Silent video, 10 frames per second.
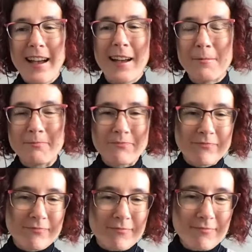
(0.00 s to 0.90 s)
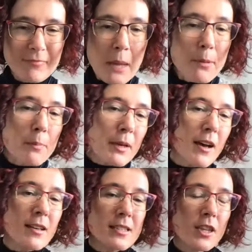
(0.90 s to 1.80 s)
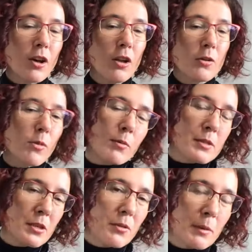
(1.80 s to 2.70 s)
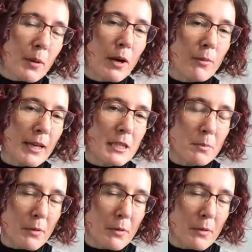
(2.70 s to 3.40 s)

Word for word: um, but because the color work was the only part we had to